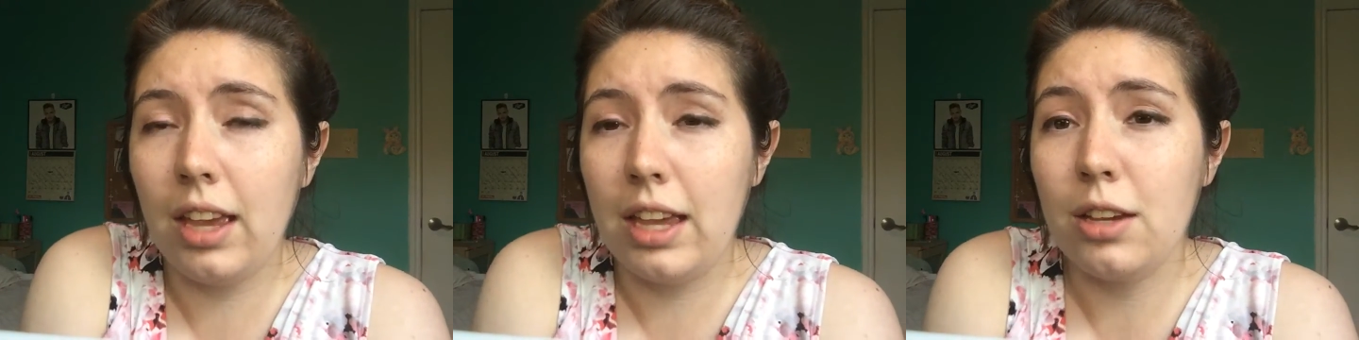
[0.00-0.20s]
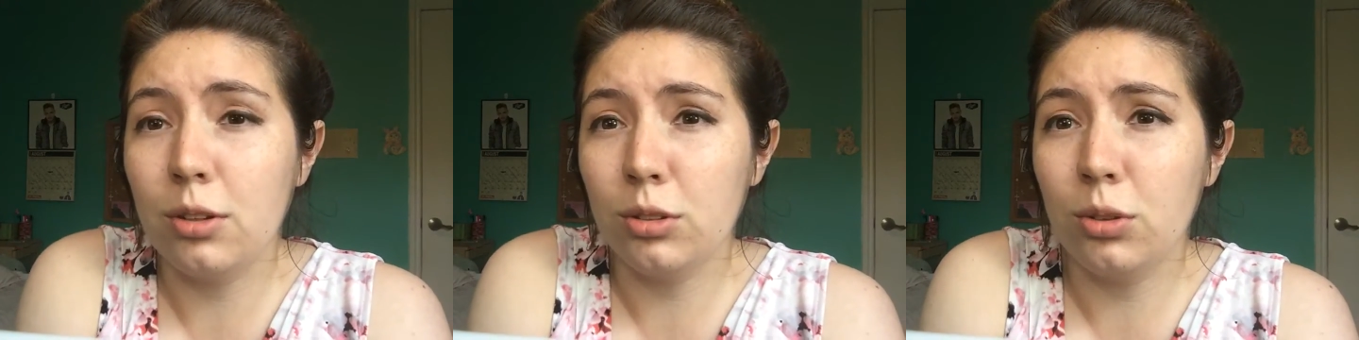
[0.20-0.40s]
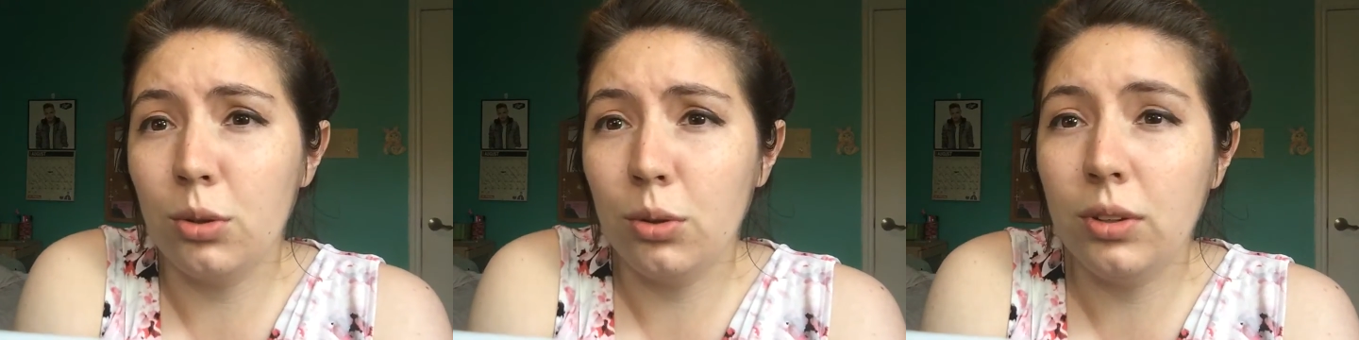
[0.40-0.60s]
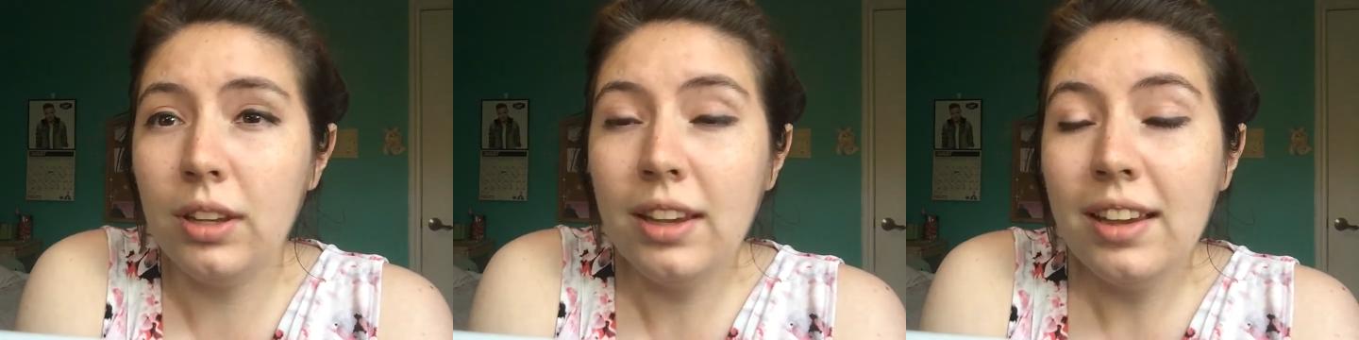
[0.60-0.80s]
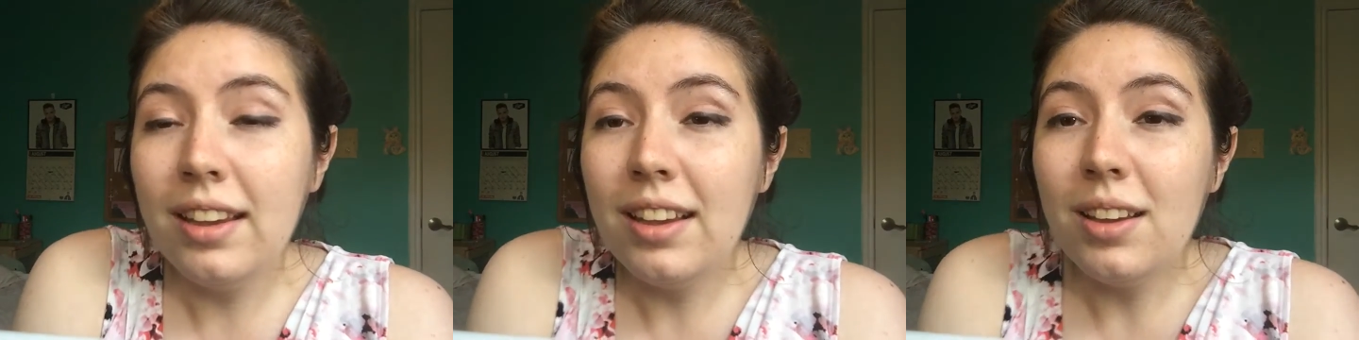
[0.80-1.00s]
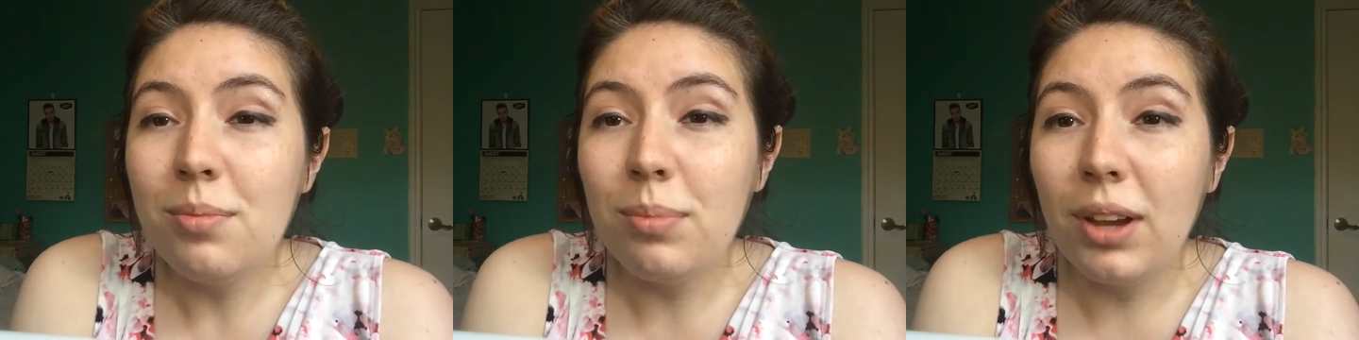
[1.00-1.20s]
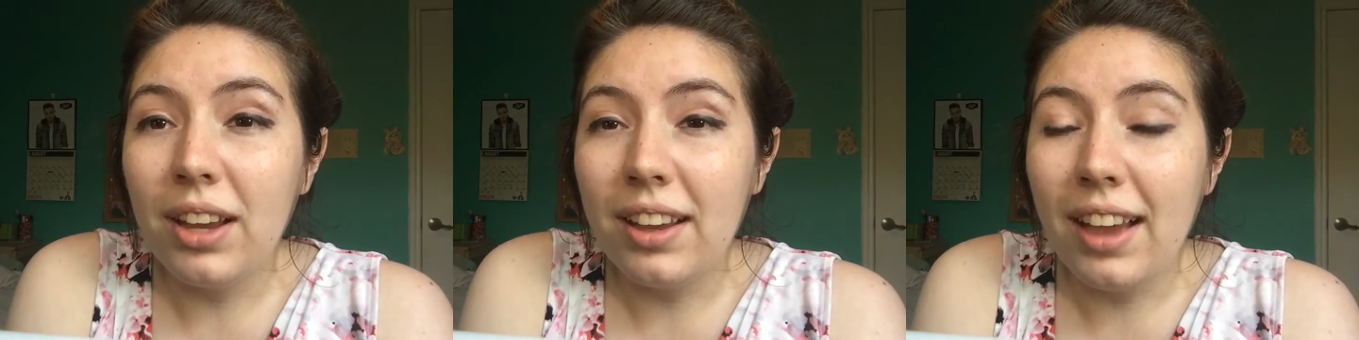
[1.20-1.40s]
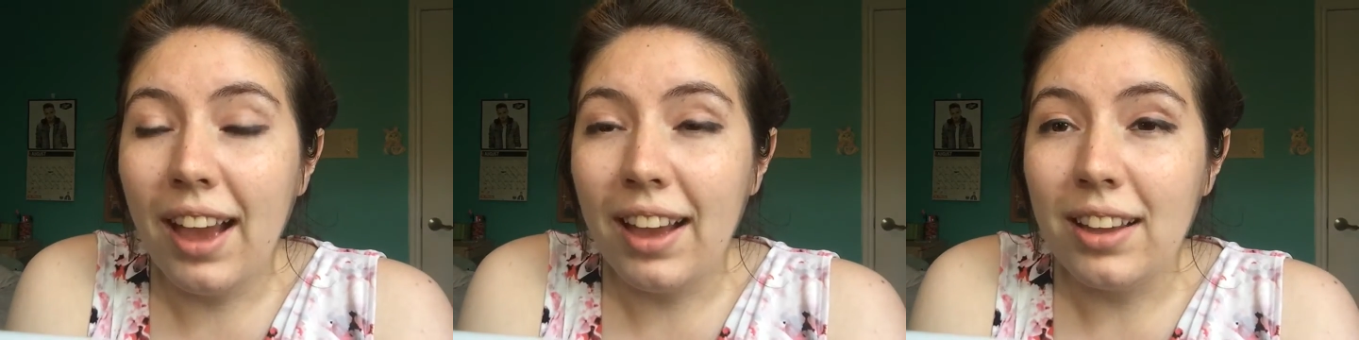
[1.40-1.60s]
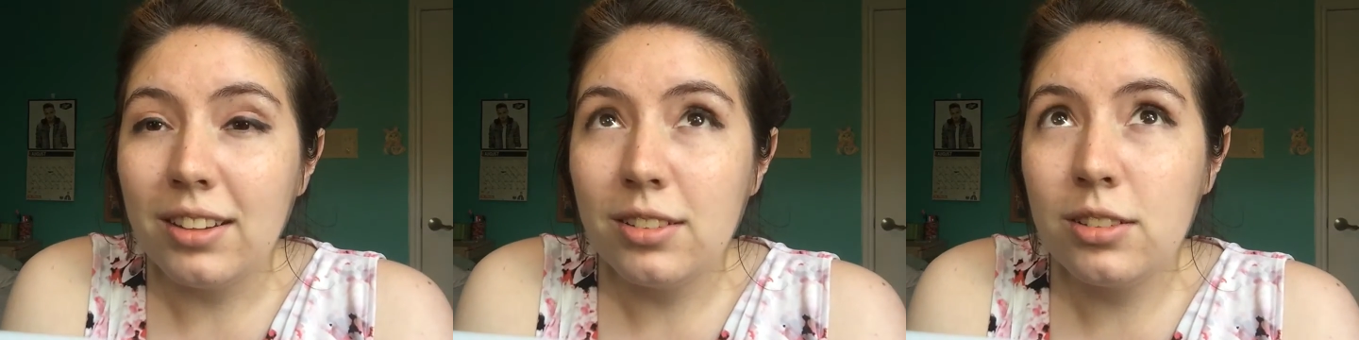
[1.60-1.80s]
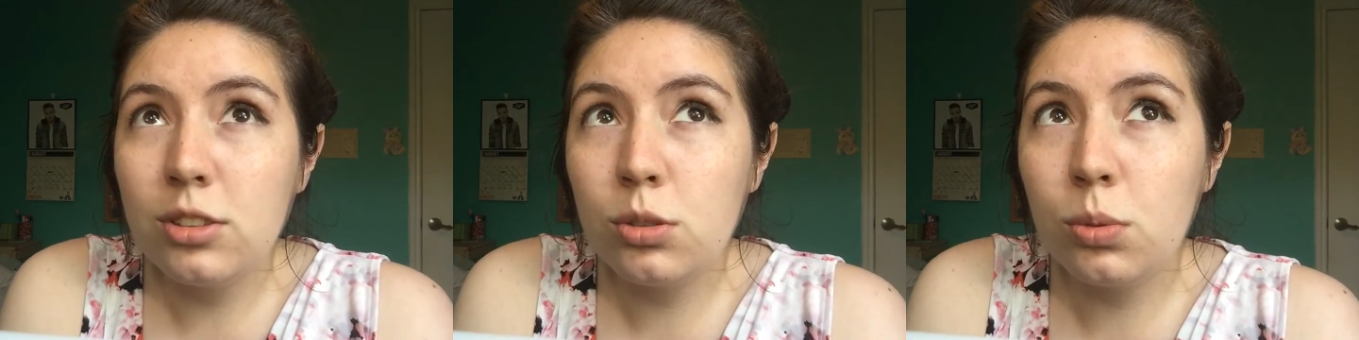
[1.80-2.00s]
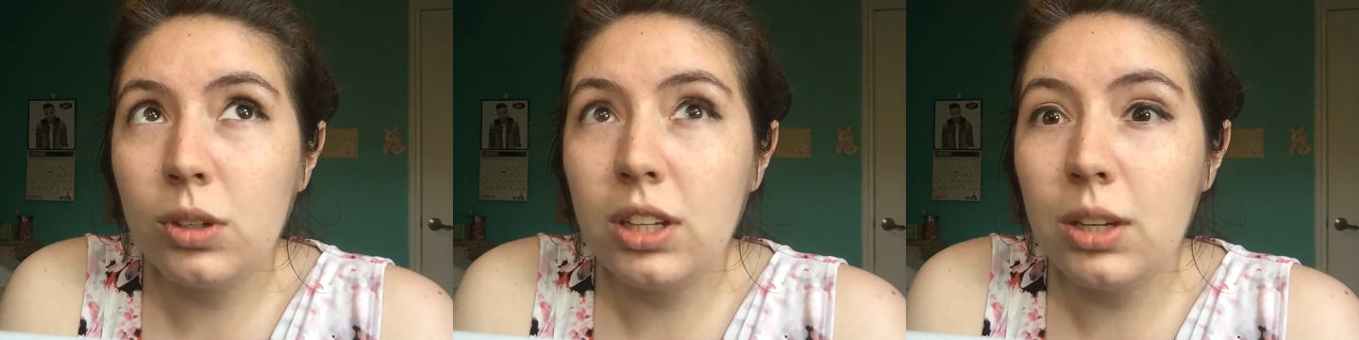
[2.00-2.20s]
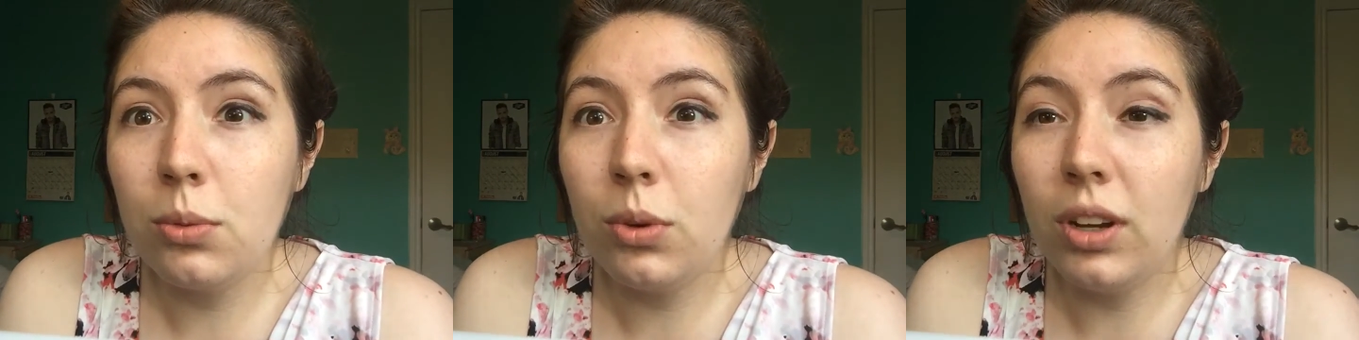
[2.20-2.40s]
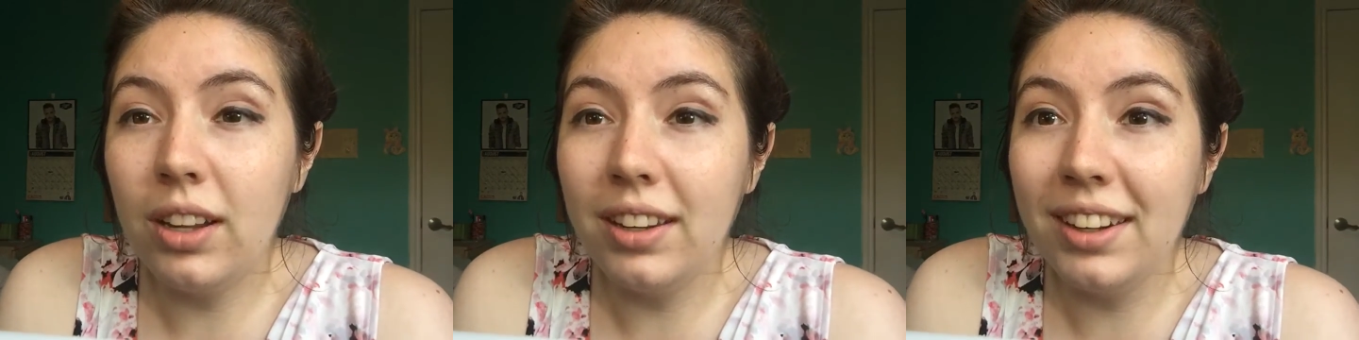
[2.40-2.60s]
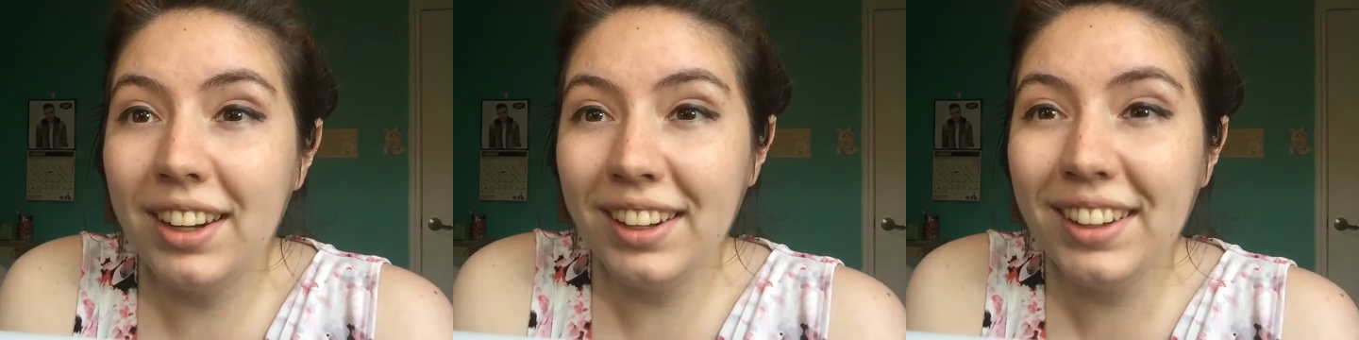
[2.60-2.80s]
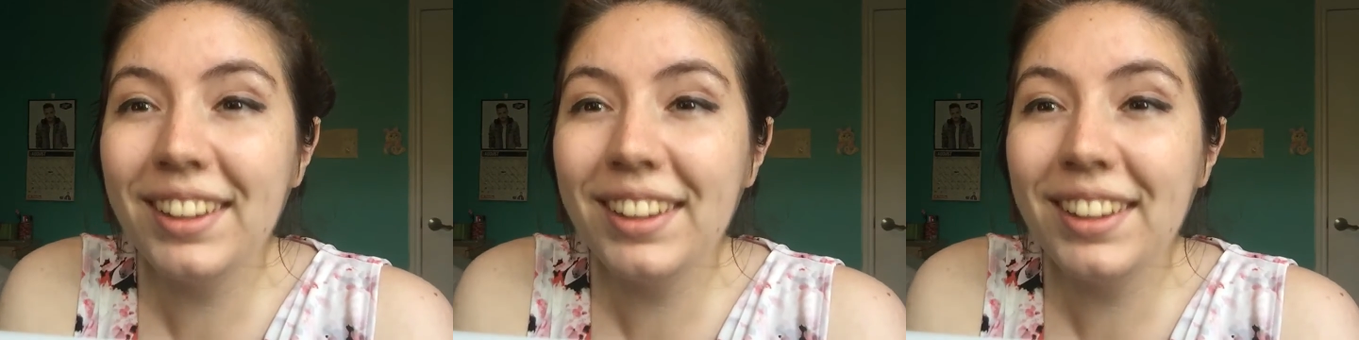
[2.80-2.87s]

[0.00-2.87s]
eight years old, but at twenty-one,